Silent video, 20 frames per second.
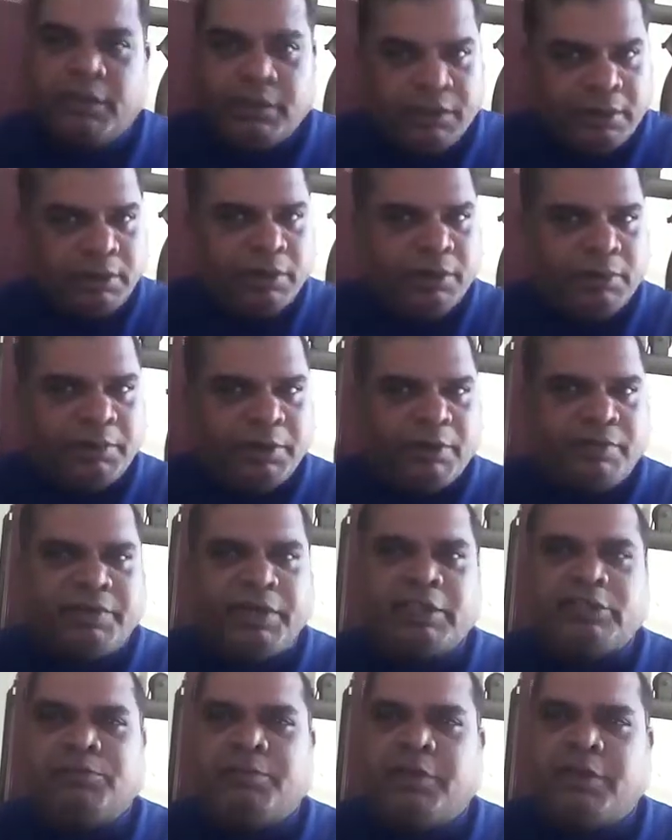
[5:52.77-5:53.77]
A little bit of an
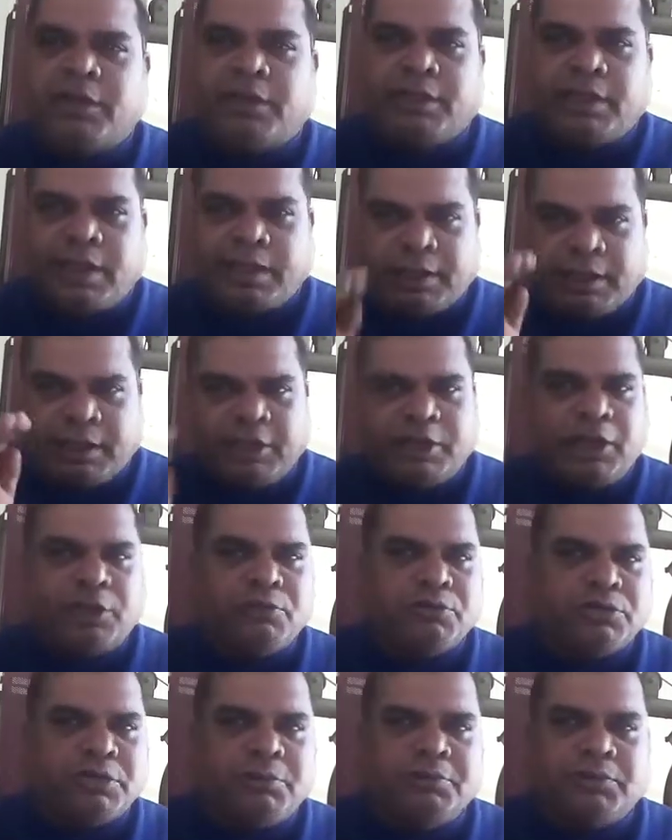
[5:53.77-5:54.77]
expert at that. I'll take
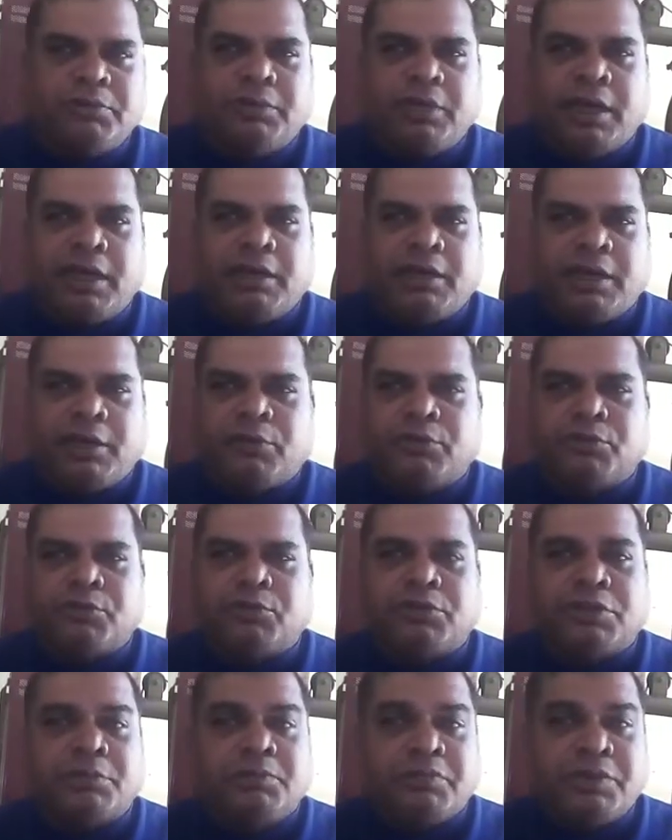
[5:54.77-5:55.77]
you through
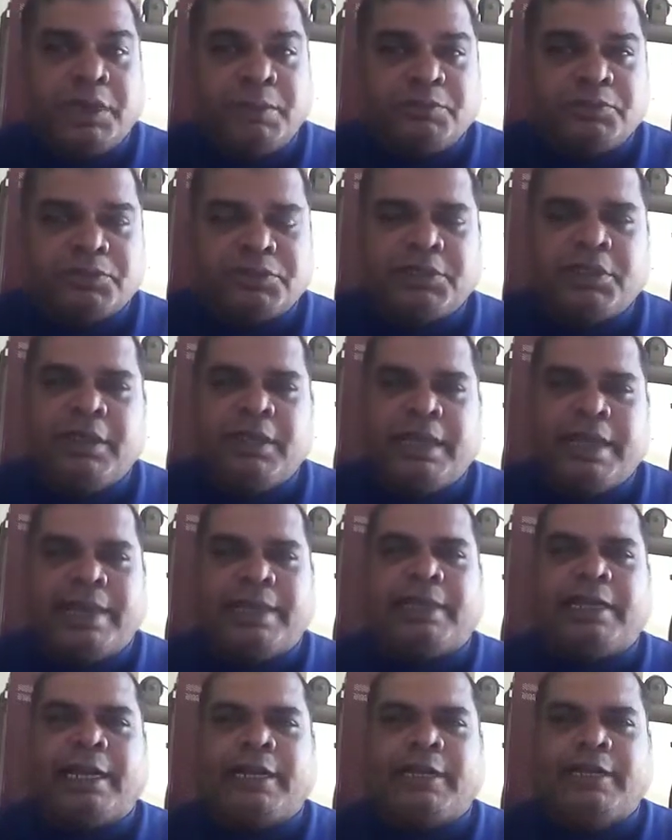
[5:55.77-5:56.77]
some tips
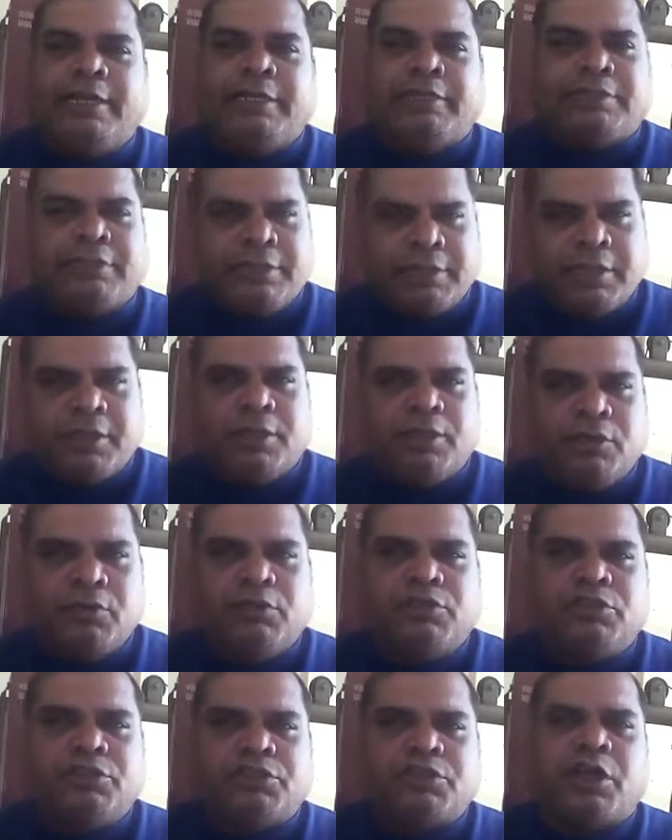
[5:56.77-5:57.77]
and techniques
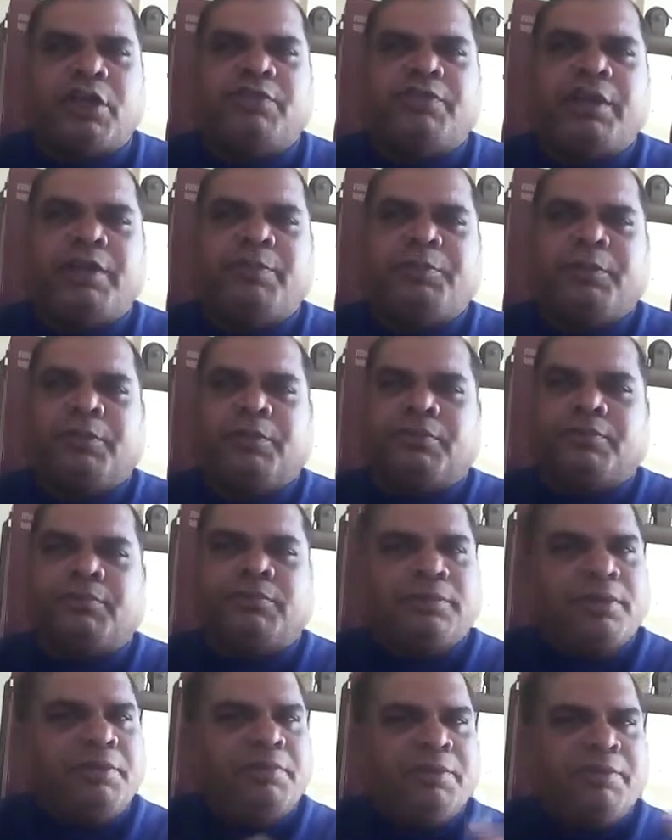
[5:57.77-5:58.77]
which will sort of help you.
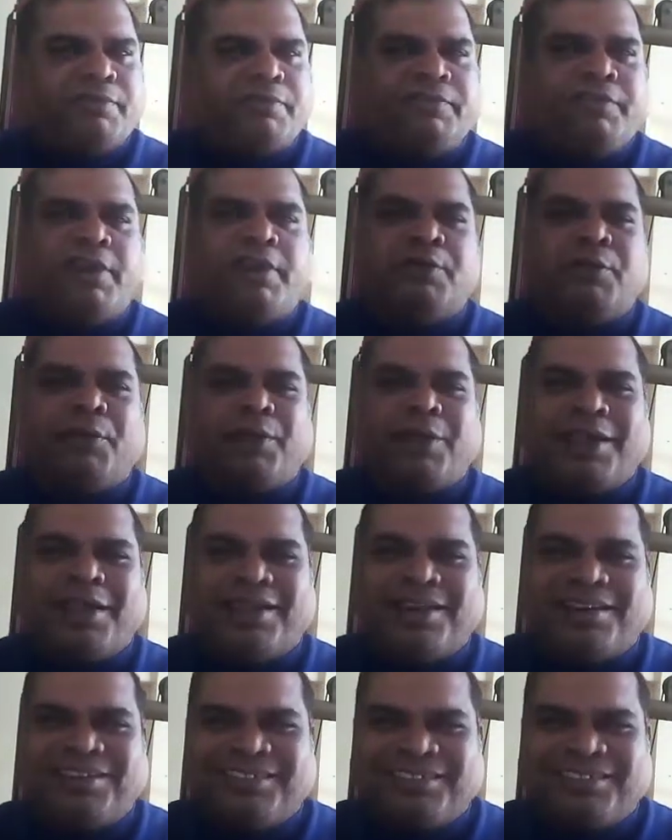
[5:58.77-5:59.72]
Give you flavor again.